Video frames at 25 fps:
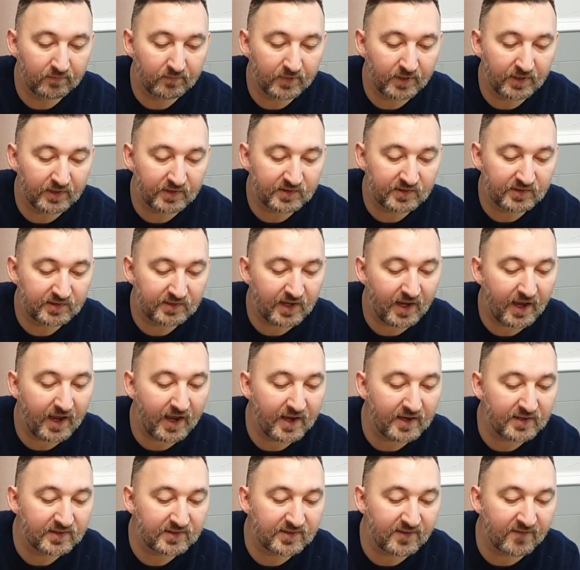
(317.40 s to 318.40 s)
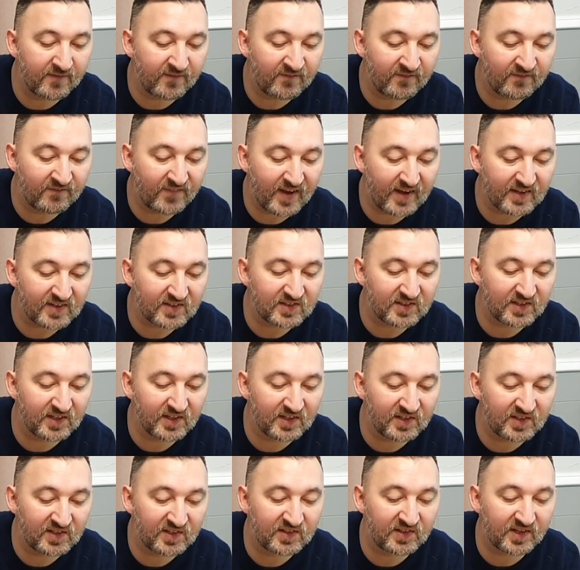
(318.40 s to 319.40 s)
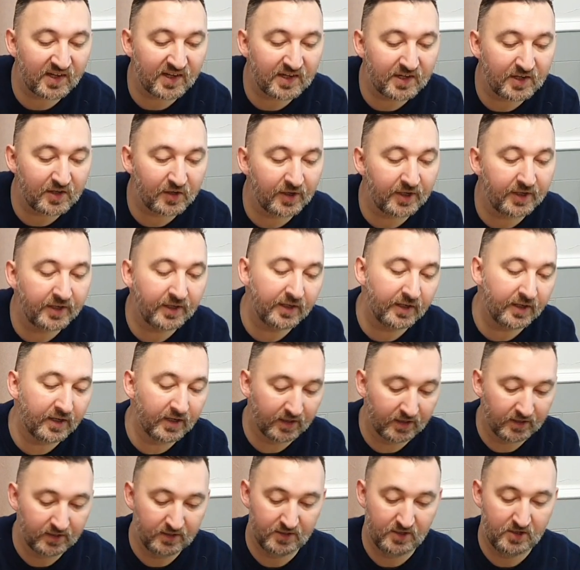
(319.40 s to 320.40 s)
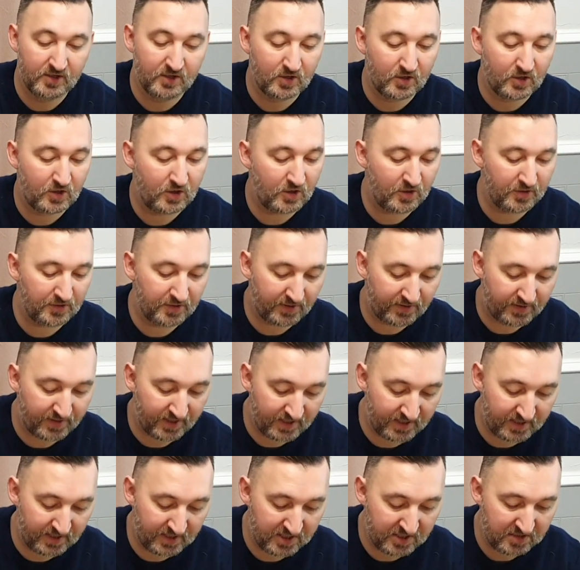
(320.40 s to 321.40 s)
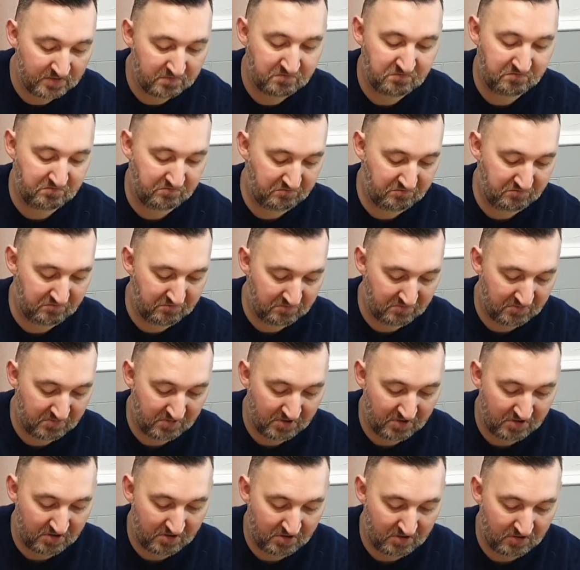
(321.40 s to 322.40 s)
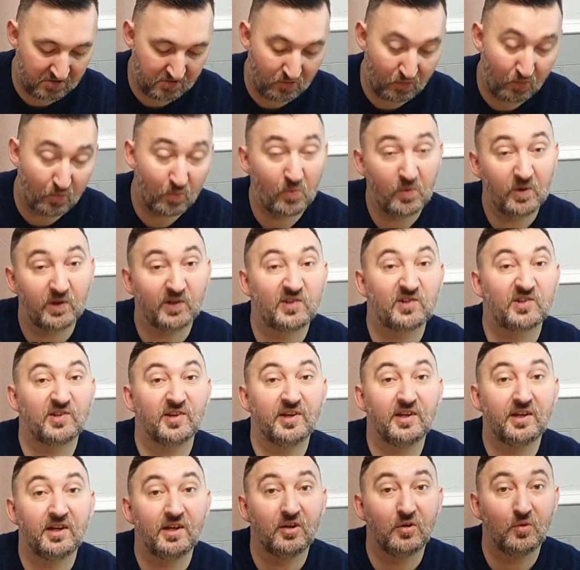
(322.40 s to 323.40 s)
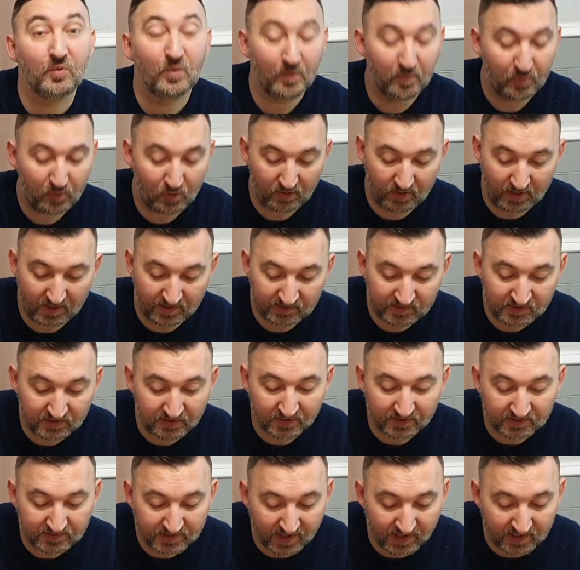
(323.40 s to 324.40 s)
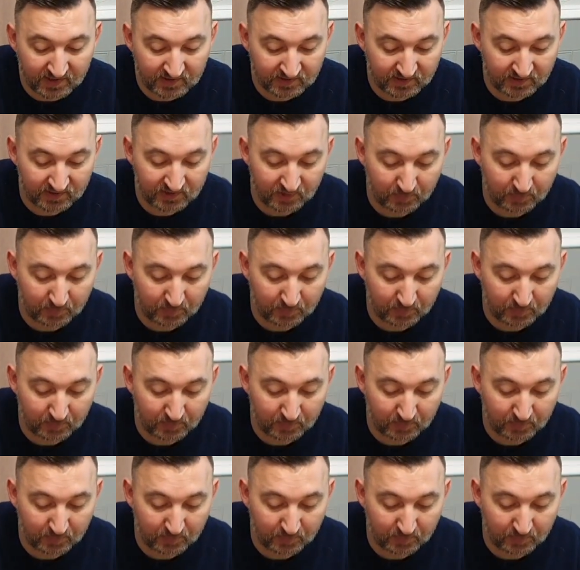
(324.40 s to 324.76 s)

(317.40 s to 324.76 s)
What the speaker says: It says the fastest cycling on the thing. We'll see. We'll put that to the test, I